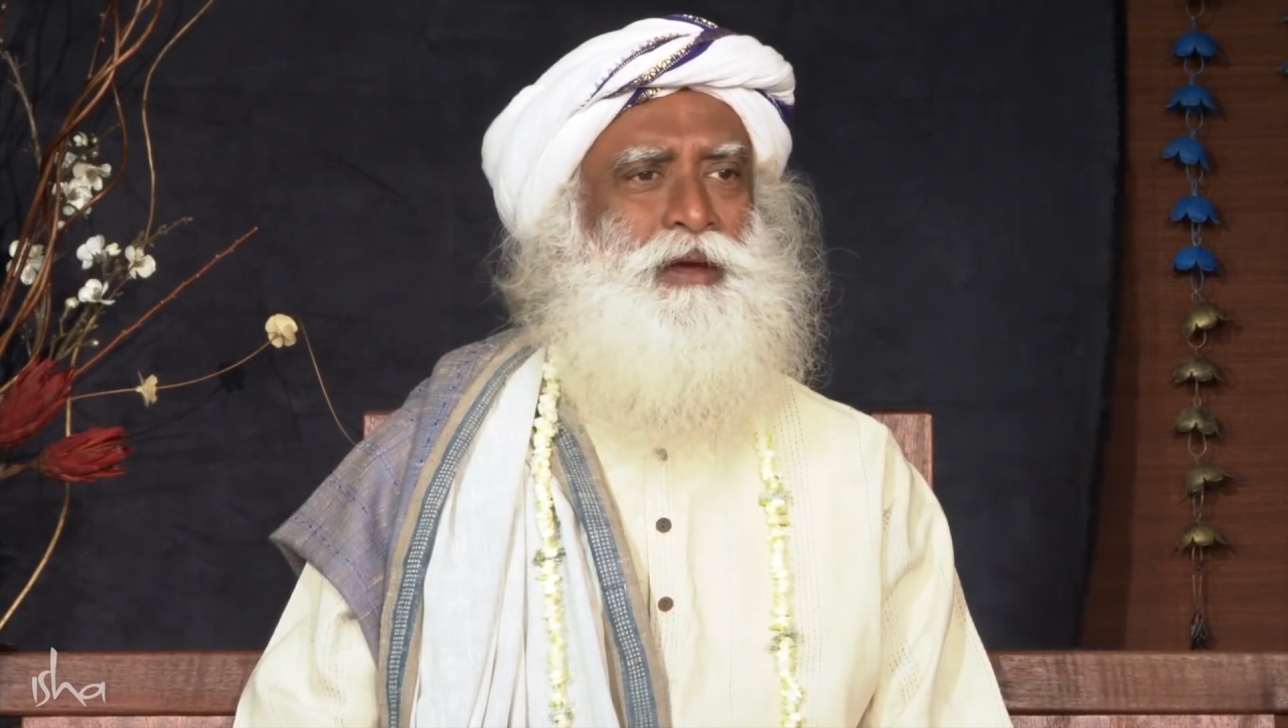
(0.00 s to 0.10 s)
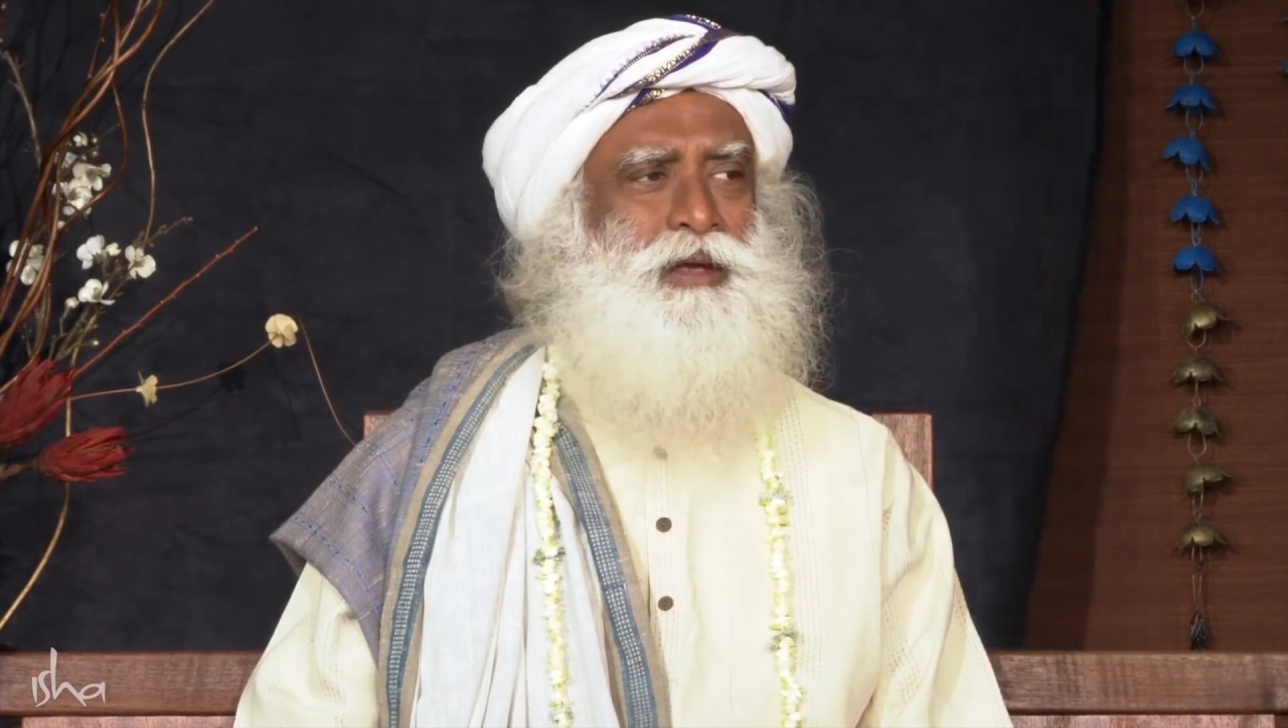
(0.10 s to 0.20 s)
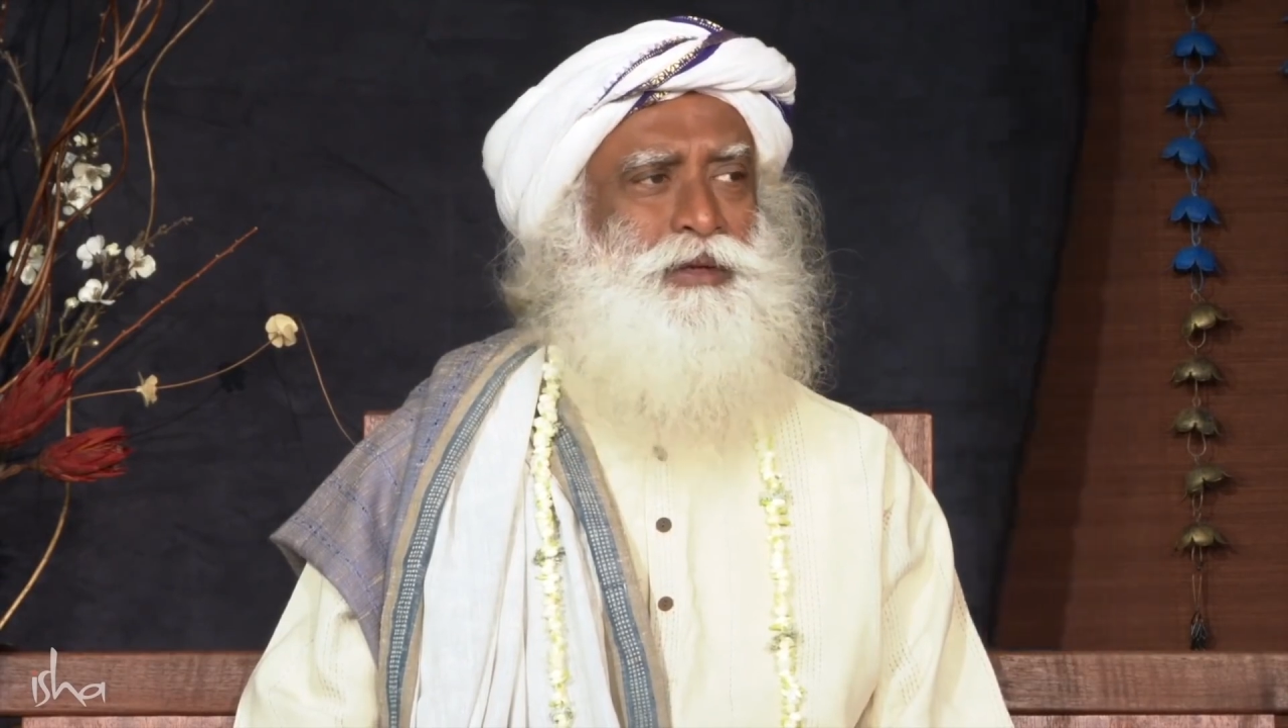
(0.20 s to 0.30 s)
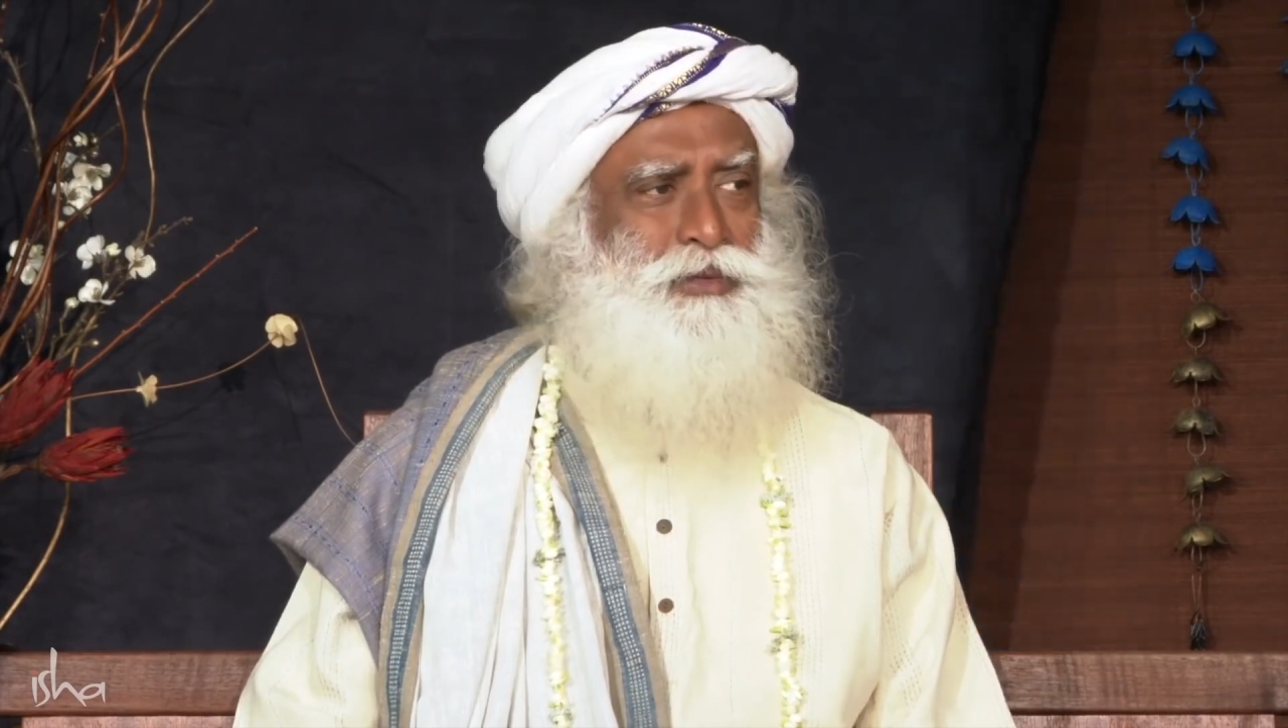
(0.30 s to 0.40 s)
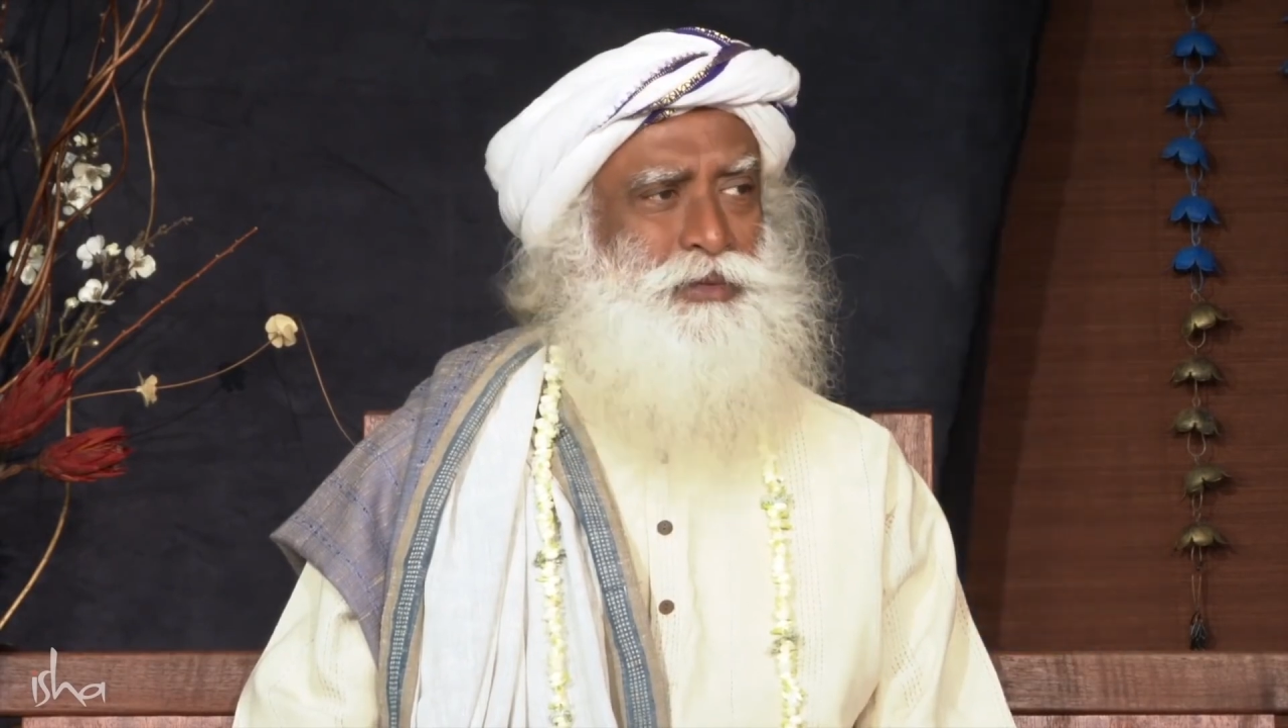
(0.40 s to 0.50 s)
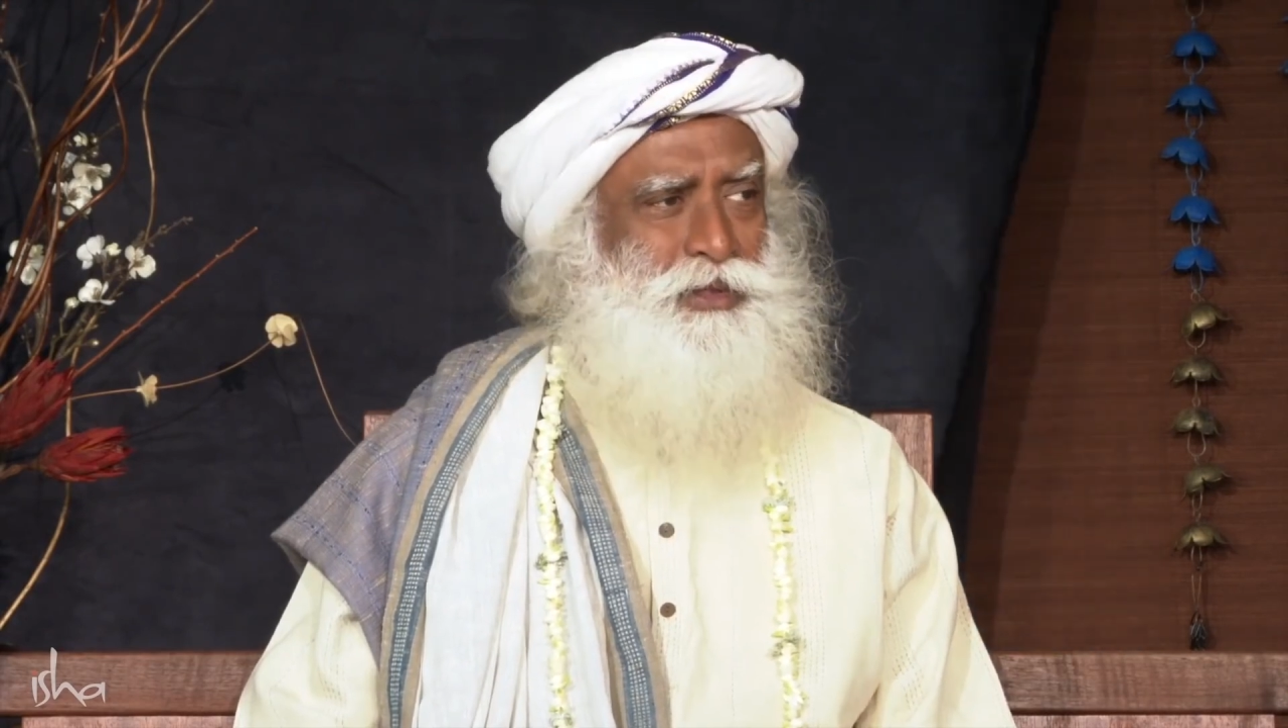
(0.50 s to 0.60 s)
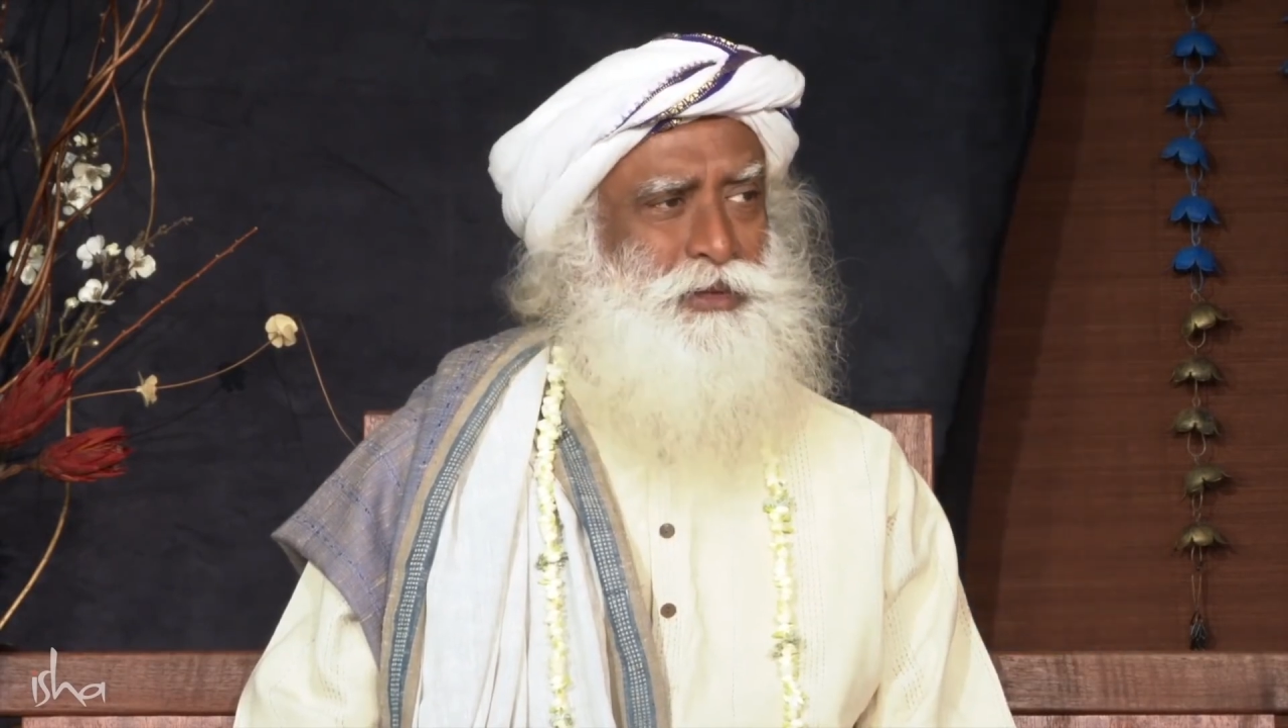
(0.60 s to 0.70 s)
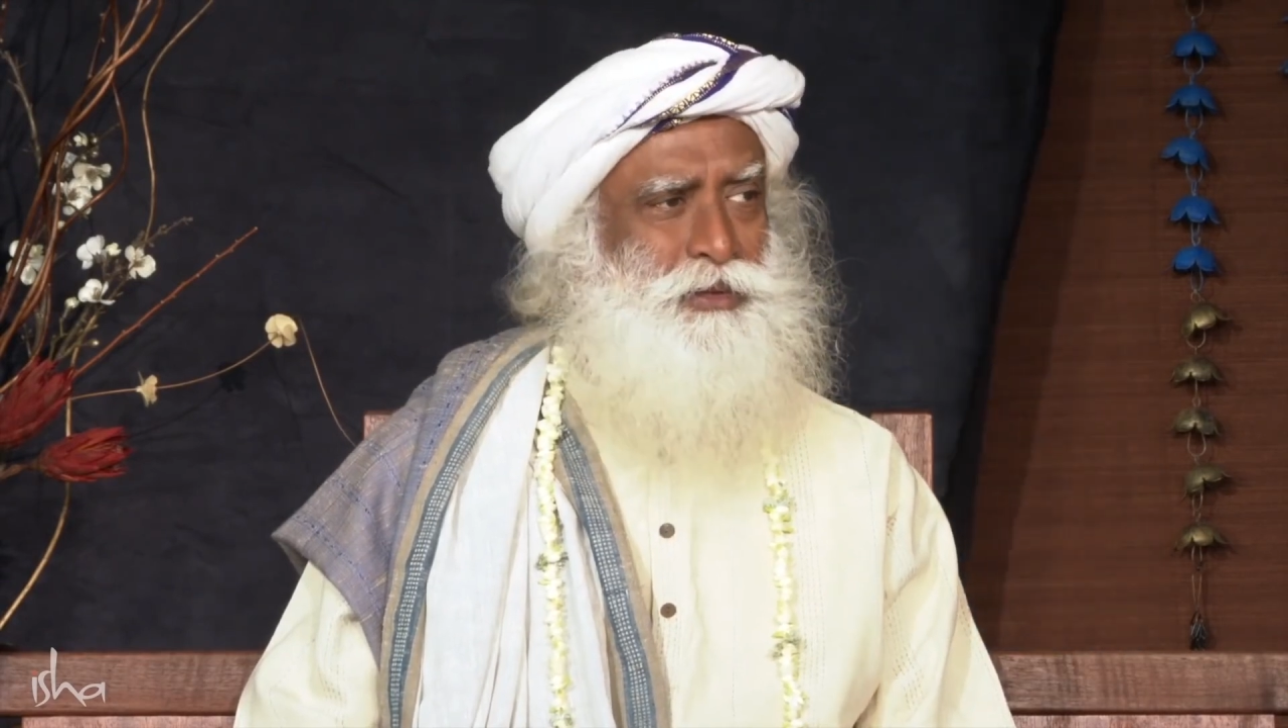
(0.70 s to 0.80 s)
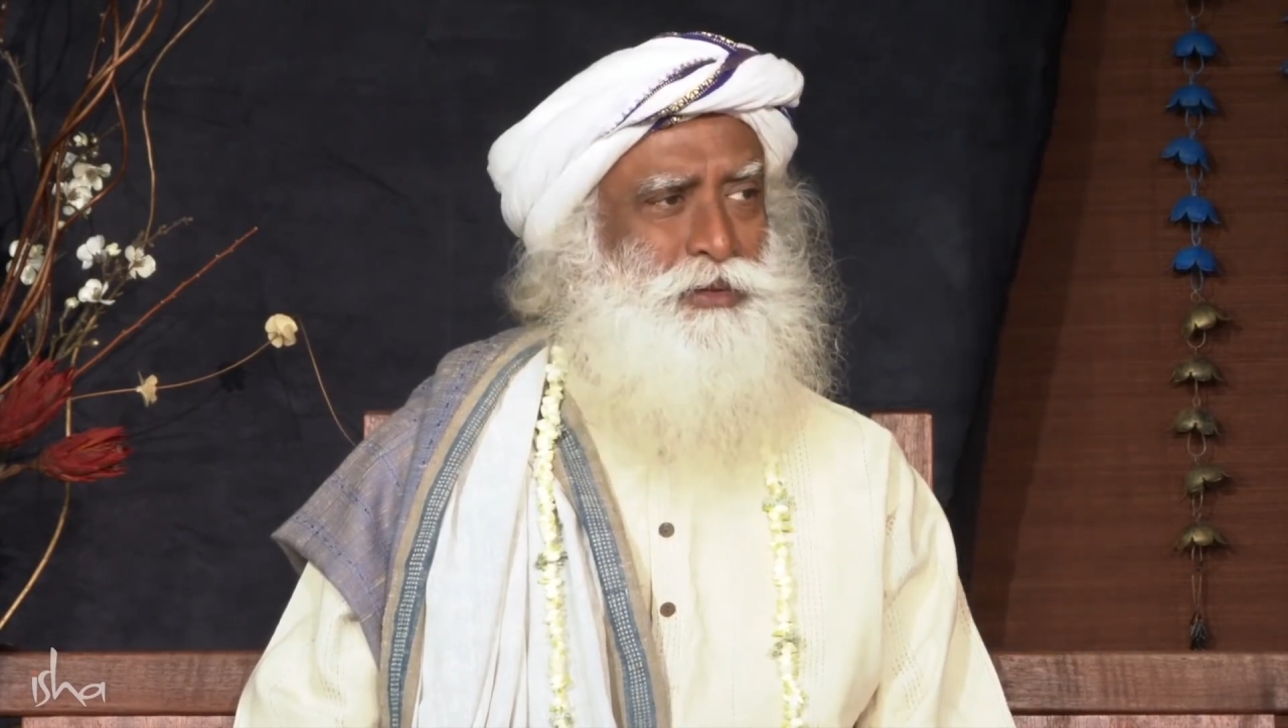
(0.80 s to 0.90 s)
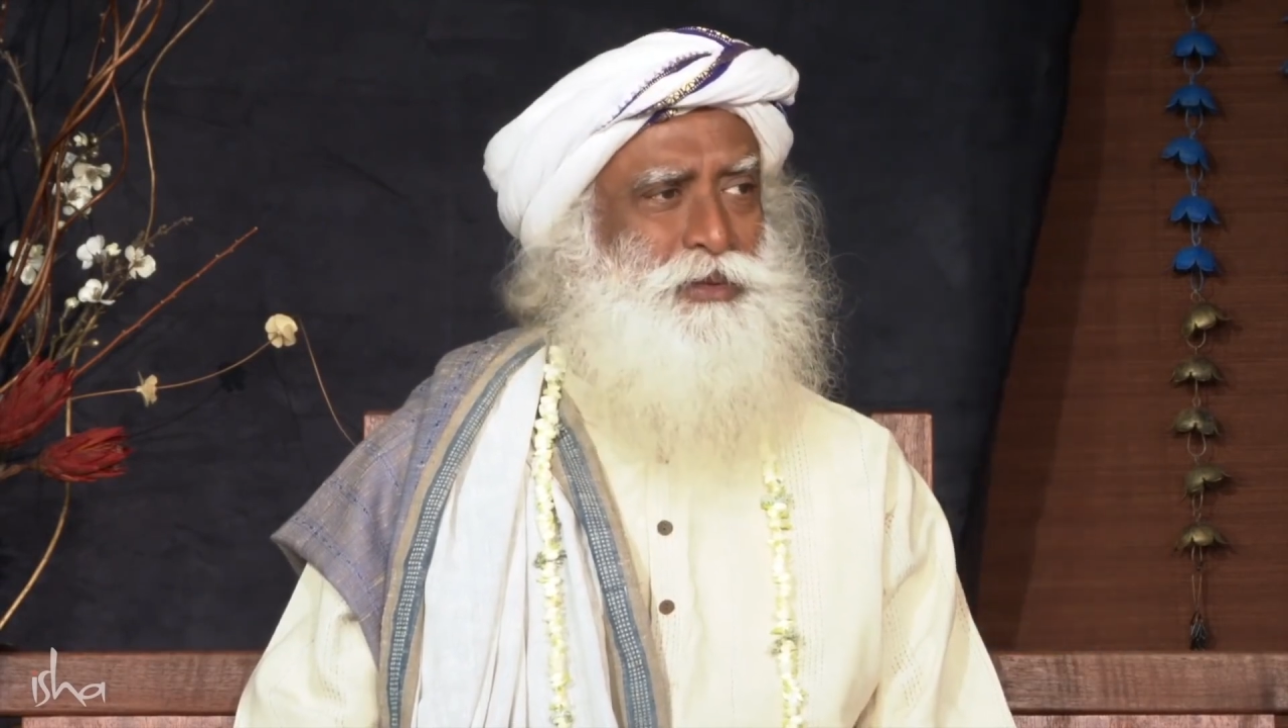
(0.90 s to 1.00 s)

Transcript: And you think you're